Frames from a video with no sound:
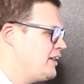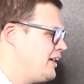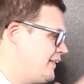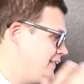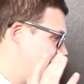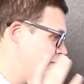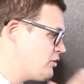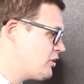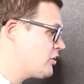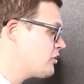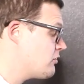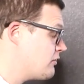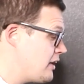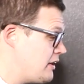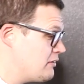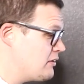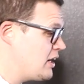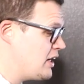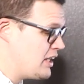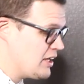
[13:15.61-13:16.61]
And they were
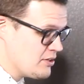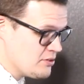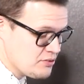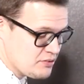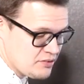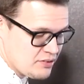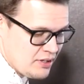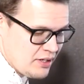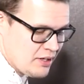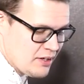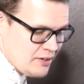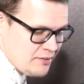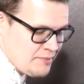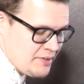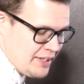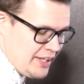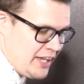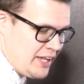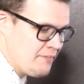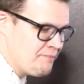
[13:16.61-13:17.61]
great radios.
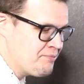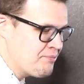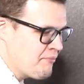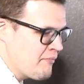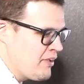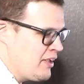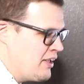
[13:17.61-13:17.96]
Um, again,